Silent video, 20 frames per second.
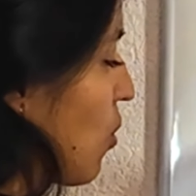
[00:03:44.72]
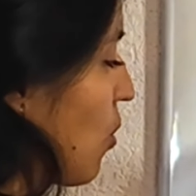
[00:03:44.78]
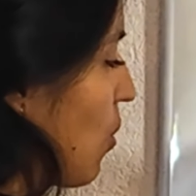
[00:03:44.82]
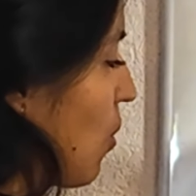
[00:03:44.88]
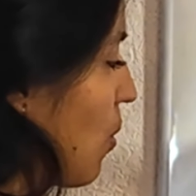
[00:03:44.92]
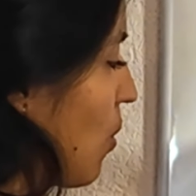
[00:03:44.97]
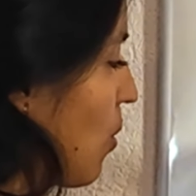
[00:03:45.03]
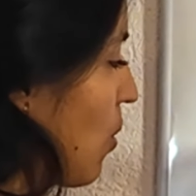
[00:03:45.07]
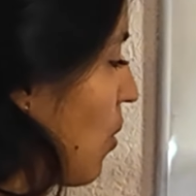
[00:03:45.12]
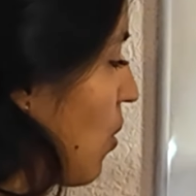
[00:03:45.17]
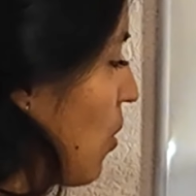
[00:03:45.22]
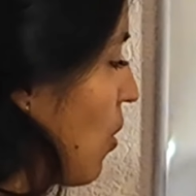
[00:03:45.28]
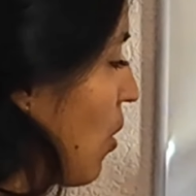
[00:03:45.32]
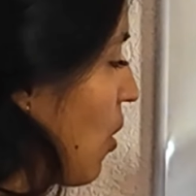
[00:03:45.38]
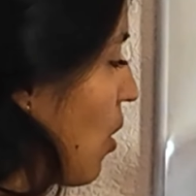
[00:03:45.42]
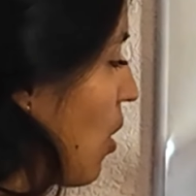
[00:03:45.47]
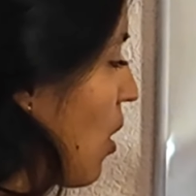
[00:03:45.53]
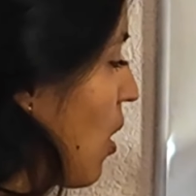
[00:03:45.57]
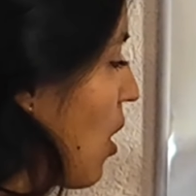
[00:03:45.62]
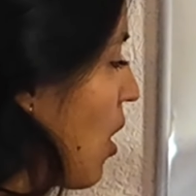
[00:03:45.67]
to,
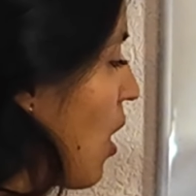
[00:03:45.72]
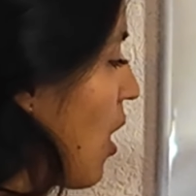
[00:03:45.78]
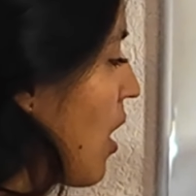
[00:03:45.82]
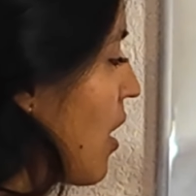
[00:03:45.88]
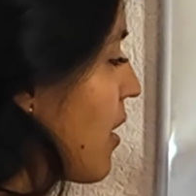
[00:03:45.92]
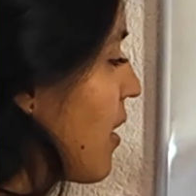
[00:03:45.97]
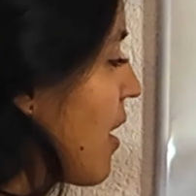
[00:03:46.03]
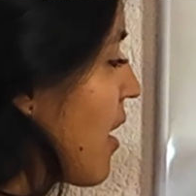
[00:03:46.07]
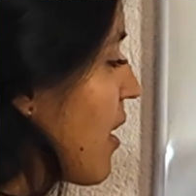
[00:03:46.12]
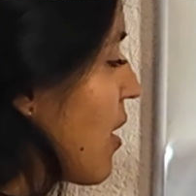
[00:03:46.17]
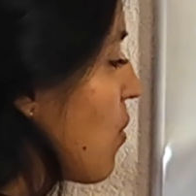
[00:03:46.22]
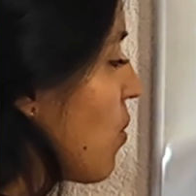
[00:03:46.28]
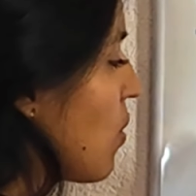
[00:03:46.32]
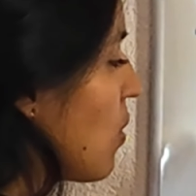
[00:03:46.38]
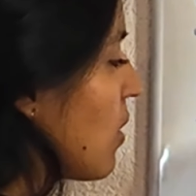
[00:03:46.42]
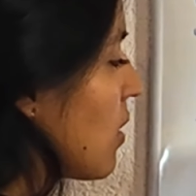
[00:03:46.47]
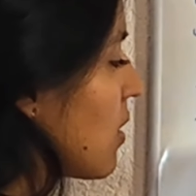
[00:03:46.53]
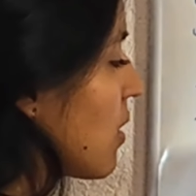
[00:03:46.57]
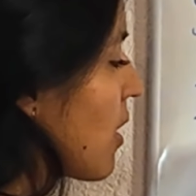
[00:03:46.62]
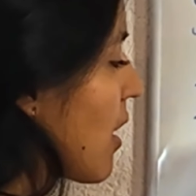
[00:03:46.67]
that it will